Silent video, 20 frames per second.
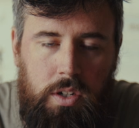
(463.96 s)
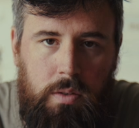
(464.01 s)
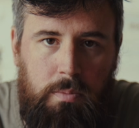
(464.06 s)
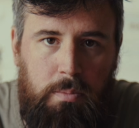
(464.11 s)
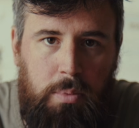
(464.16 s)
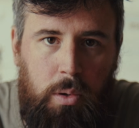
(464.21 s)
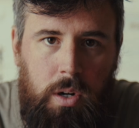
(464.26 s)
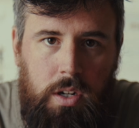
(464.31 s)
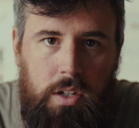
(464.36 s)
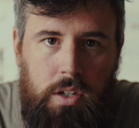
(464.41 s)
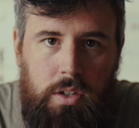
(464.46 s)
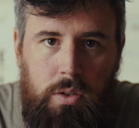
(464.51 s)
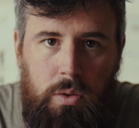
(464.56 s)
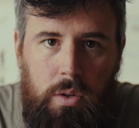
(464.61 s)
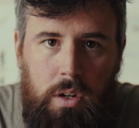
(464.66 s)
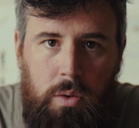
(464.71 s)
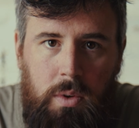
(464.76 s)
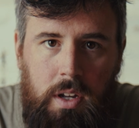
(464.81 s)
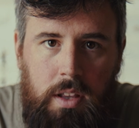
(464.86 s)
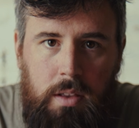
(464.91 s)
is important to do
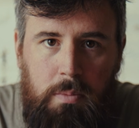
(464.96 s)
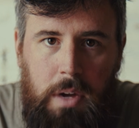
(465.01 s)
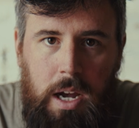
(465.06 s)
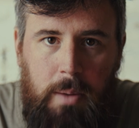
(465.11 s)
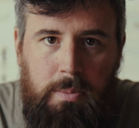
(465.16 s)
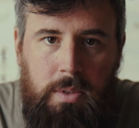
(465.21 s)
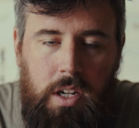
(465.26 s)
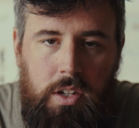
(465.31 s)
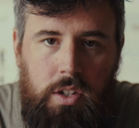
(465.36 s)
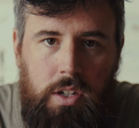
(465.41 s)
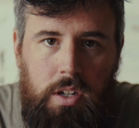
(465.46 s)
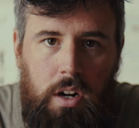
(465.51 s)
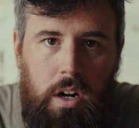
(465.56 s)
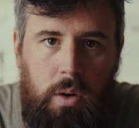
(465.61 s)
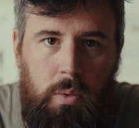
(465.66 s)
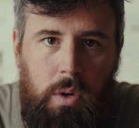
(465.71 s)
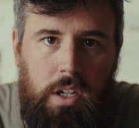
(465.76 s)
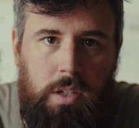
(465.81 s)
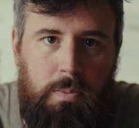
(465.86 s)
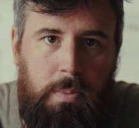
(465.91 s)
it with mapped HDR
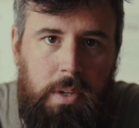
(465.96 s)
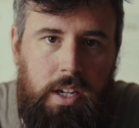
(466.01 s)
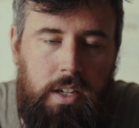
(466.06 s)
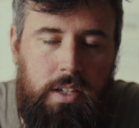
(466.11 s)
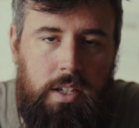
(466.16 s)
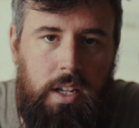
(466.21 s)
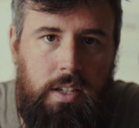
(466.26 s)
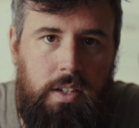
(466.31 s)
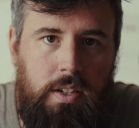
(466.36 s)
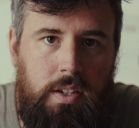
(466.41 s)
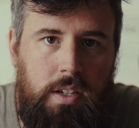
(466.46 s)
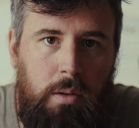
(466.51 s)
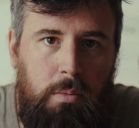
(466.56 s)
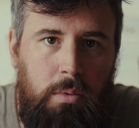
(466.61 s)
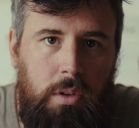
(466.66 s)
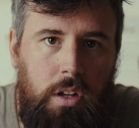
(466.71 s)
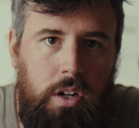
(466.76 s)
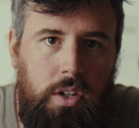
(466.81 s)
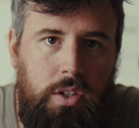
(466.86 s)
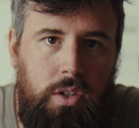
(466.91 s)
wheels because that's
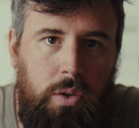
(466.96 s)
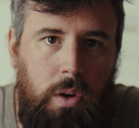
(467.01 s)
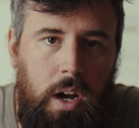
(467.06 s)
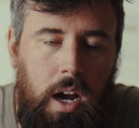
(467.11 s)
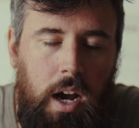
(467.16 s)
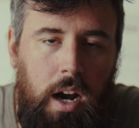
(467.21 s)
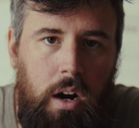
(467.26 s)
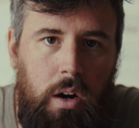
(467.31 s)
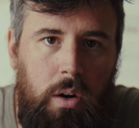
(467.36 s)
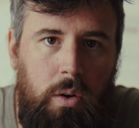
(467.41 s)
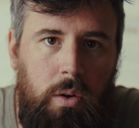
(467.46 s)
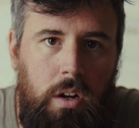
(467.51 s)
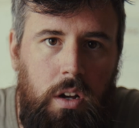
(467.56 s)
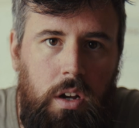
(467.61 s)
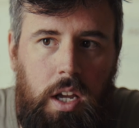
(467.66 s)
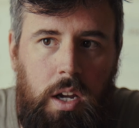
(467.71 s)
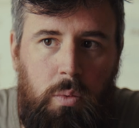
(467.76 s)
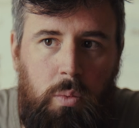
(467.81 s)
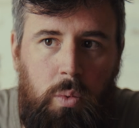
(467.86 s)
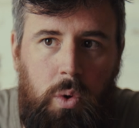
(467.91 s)
similar to how
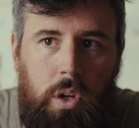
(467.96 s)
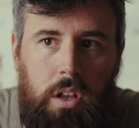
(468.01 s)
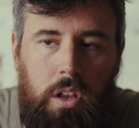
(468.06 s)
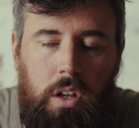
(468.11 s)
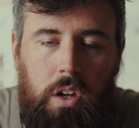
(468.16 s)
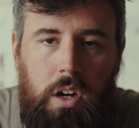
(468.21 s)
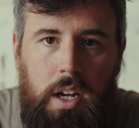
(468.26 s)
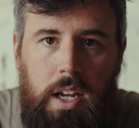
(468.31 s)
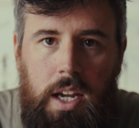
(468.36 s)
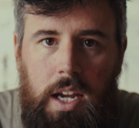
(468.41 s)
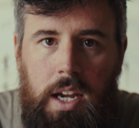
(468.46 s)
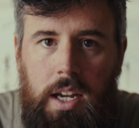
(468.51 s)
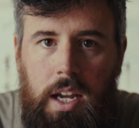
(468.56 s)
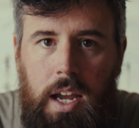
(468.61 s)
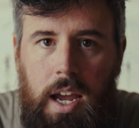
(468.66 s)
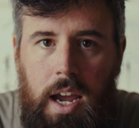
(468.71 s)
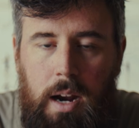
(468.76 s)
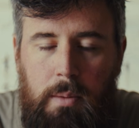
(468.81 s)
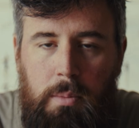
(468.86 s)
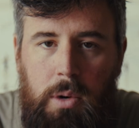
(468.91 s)
it will look in
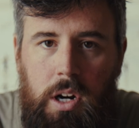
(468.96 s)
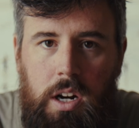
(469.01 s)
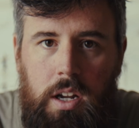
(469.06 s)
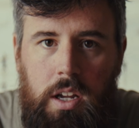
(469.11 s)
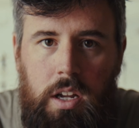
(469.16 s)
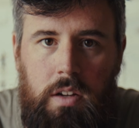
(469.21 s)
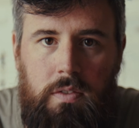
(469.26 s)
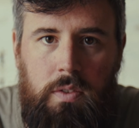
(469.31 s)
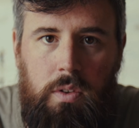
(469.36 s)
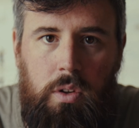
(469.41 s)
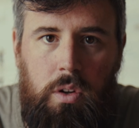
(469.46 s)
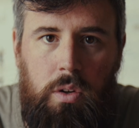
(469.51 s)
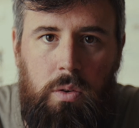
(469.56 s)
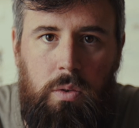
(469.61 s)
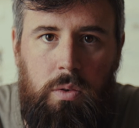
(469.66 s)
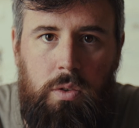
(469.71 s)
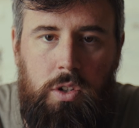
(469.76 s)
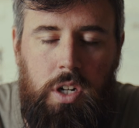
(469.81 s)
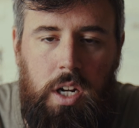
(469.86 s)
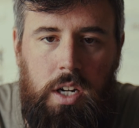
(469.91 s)
camera if
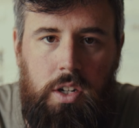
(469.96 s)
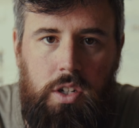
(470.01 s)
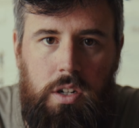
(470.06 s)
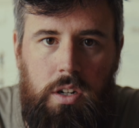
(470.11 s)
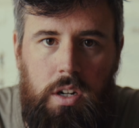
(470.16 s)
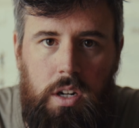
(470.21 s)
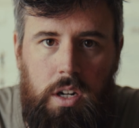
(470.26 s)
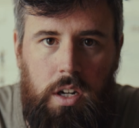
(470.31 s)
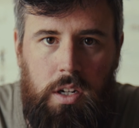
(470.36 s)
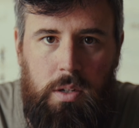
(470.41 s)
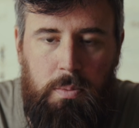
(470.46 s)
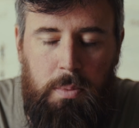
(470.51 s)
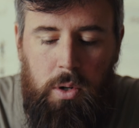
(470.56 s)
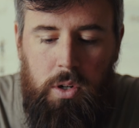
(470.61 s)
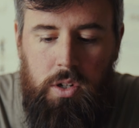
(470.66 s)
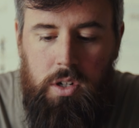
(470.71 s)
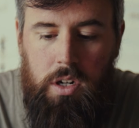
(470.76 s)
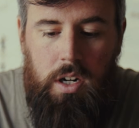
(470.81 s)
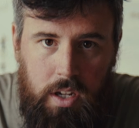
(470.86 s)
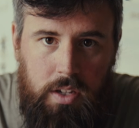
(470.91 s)
you change your
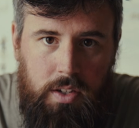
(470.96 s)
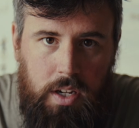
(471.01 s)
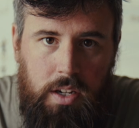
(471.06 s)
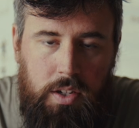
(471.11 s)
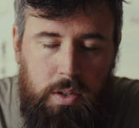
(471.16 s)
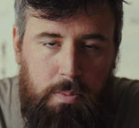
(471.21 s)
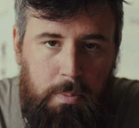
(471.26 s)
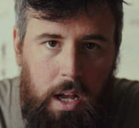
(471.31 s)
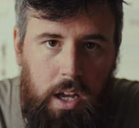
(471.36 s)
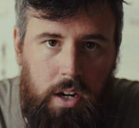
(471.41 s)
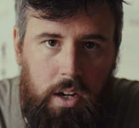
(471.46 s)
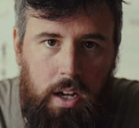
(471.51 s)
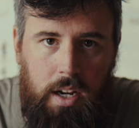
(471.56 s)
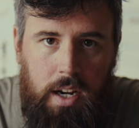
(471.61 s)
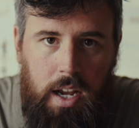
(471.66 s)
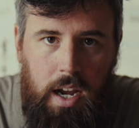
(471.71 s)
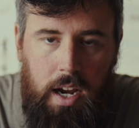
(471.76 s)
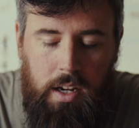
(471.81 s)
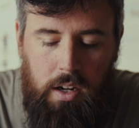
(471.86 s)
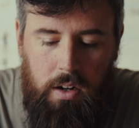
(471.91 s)
exposure. It's like spot
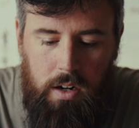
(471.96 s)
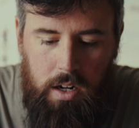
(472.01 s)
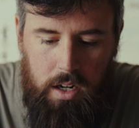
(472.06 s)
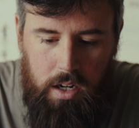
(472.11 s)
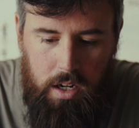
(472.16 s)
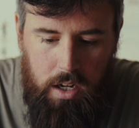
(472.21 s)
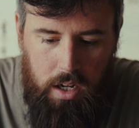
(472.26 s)
on accurate.